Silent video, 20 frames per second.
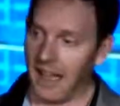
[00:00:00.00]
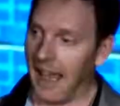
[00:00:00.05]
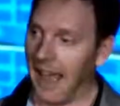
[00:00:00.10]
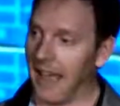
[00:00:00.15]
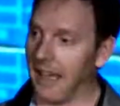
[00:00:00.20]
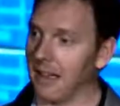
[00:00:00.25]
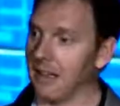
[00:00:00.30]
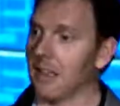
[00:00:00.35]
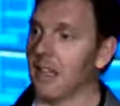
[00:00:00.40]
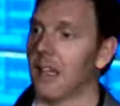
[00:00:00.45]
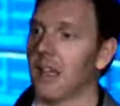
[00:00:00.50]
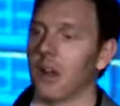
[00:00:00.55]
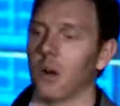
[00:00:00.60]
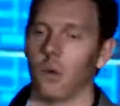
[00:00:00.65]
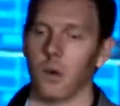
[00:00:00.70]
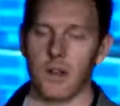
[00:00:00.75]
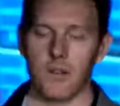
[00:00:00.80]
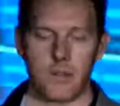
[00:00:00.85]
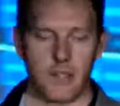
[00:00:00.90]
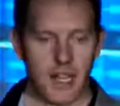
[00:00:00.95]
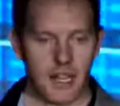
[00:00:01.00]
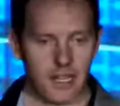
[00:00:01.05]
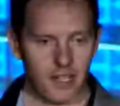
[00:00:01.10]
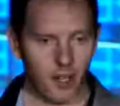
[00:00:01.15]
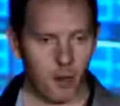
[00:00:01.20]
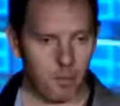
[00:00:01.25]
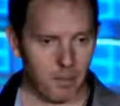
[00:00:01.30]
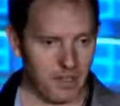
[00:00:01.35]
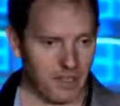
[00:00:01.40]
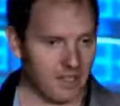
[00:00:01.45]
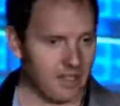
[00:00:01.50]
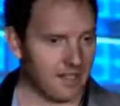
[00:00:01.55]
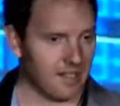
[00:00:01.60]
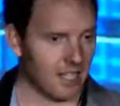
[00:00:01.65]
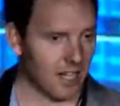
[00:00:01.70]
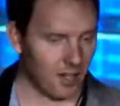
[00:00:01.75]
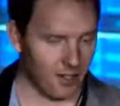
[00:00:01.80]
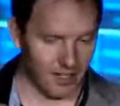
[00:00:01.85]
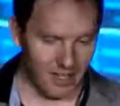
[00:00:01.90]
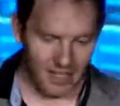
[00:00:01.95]
And we've taken
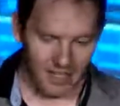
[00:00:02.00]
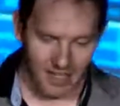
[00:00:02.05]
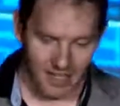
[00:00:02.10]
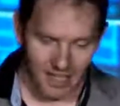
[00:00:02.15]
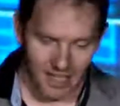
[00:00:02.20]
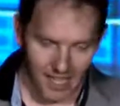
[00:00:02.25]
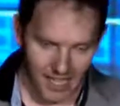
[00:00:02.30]
OpenDCRE